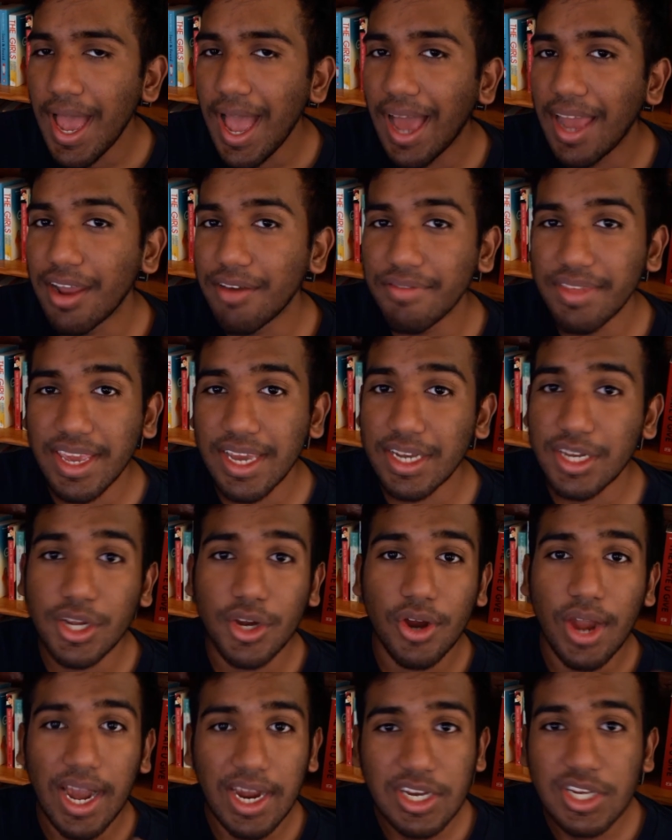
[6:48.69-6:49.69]
I loved the
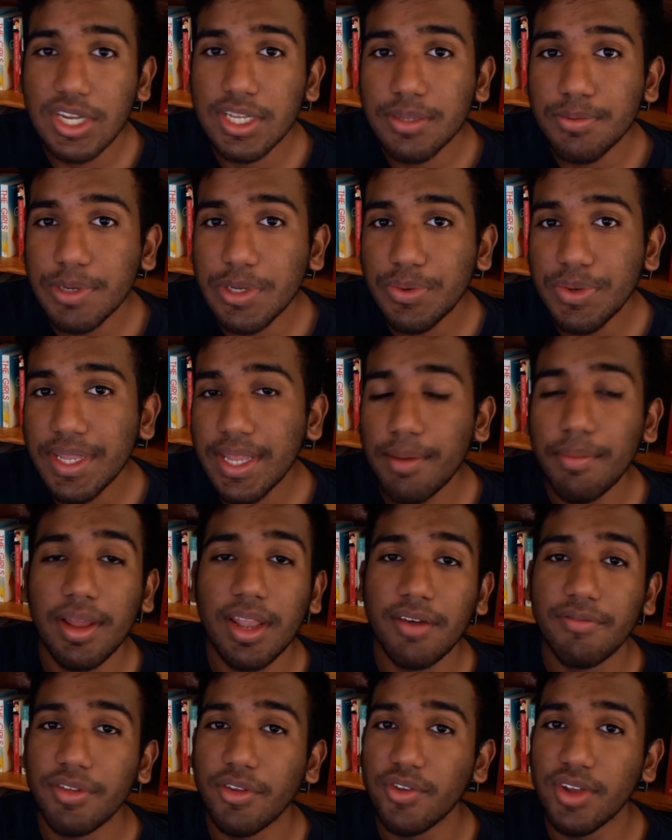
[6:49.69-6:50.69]
interactions between them. I
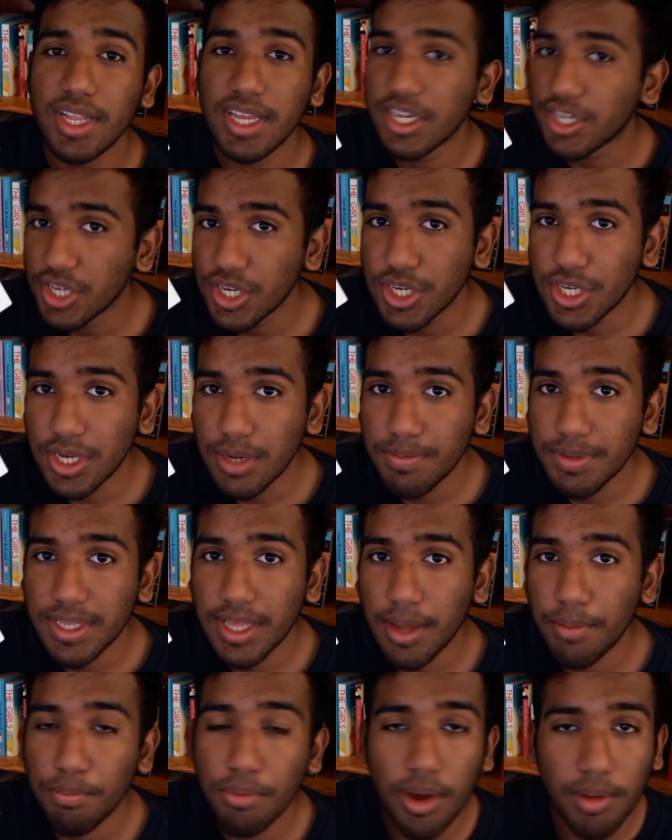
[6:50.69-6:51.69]
loved the relationships
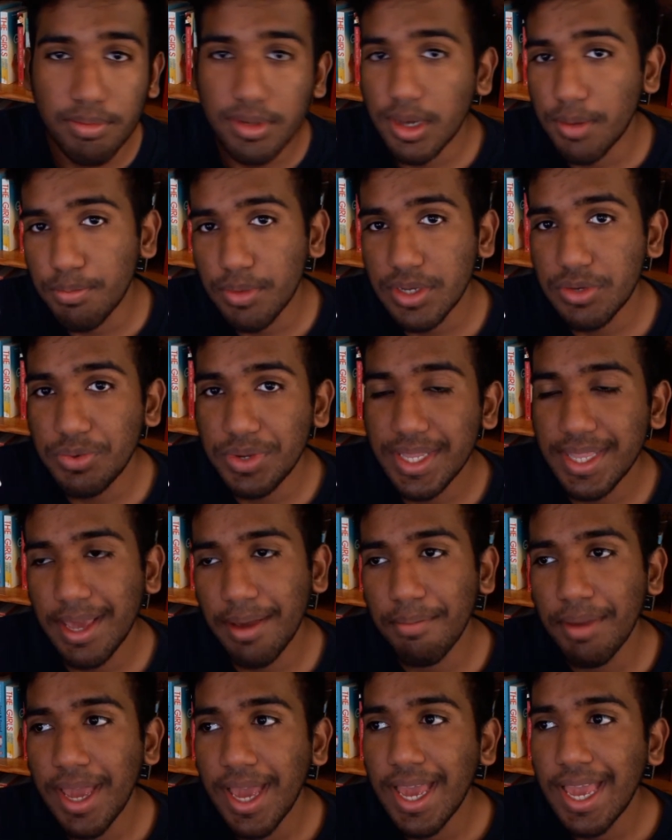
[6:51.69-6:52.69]
that propped up between
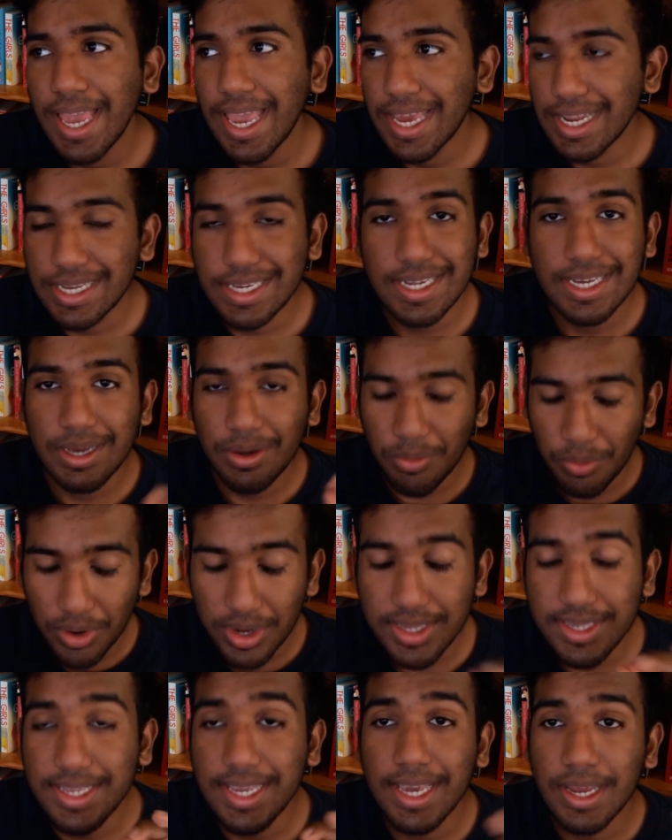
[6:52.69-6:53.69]
them. It
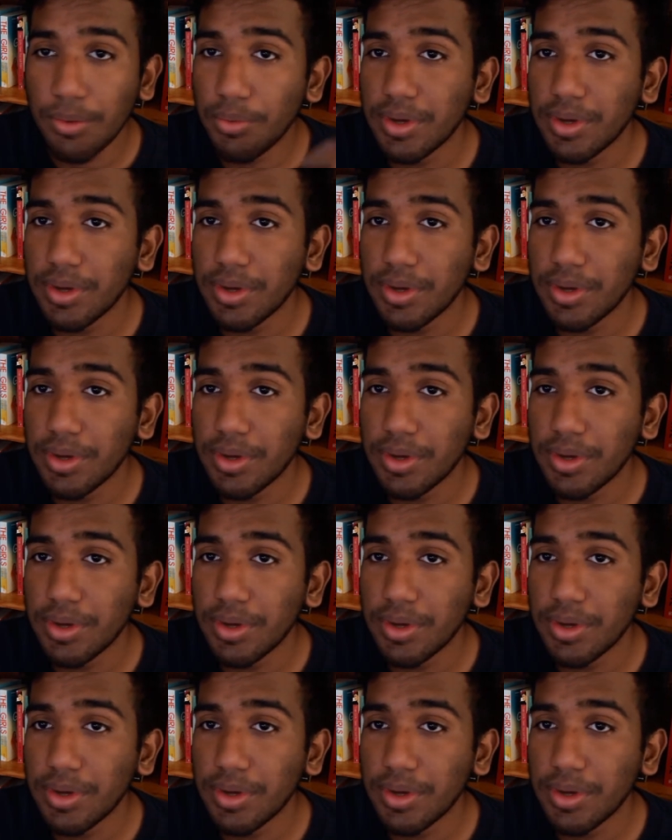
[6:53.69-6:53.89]
was